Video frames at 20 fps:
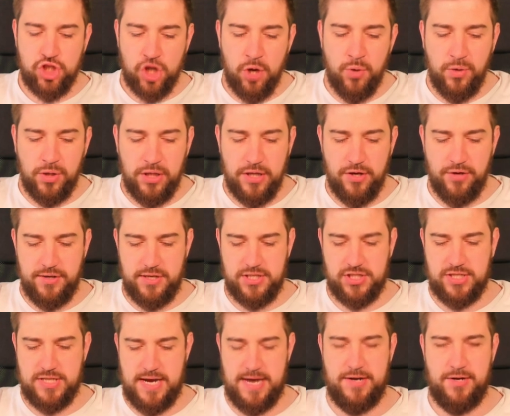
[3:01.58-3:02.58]
totally
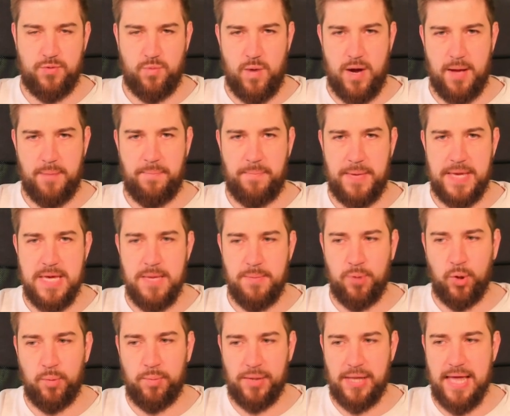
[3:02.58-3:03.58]
understand why
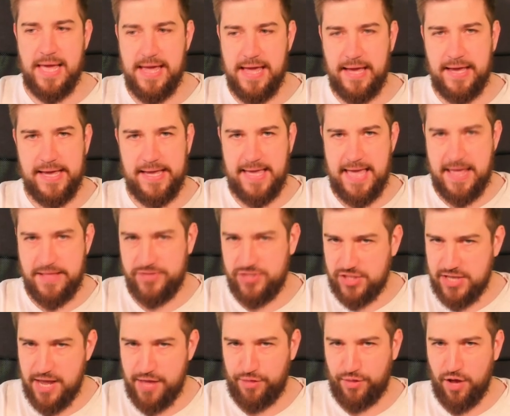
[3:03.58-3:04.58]
people playing
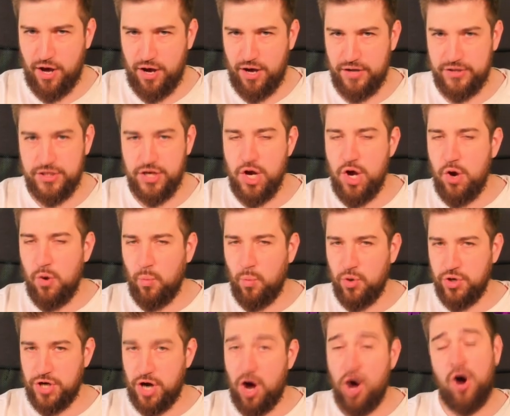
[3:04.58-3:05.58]
against Death Guard
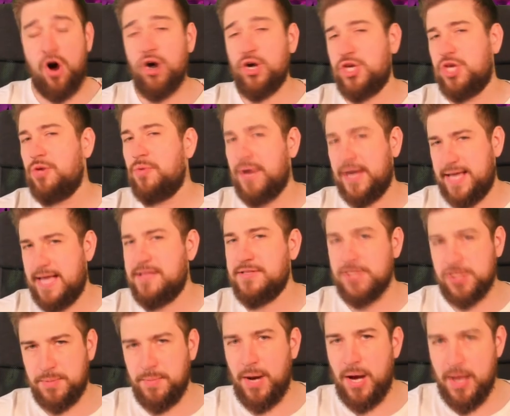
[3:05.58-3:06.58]
would argue
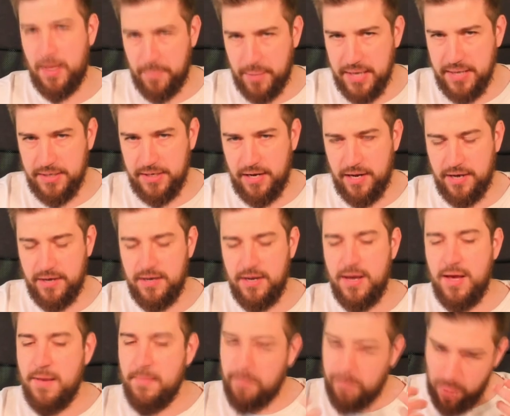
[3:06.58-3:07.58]
against my opinion,
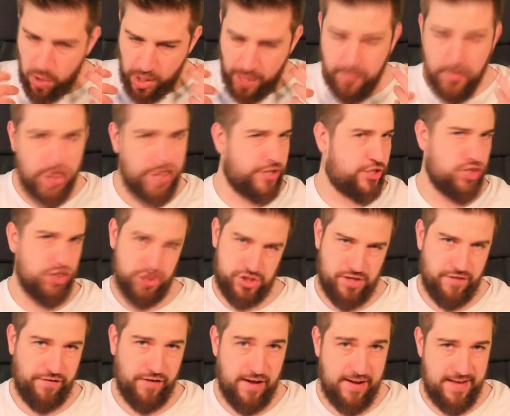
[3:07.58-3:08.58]
but I'm going to
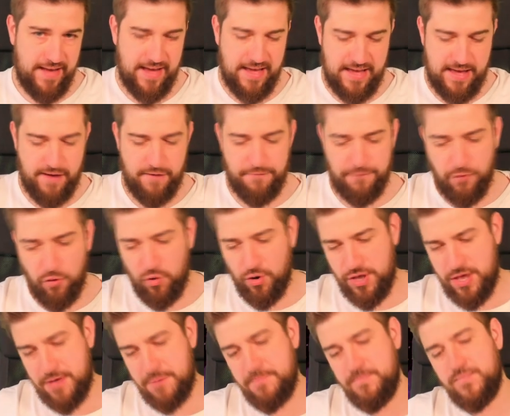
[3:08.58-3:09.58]
justify it here
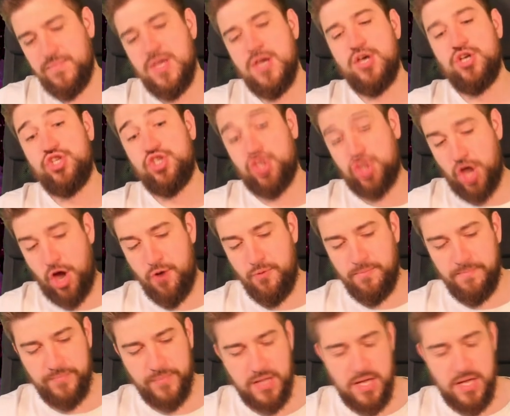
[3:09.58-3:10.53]
for you. So,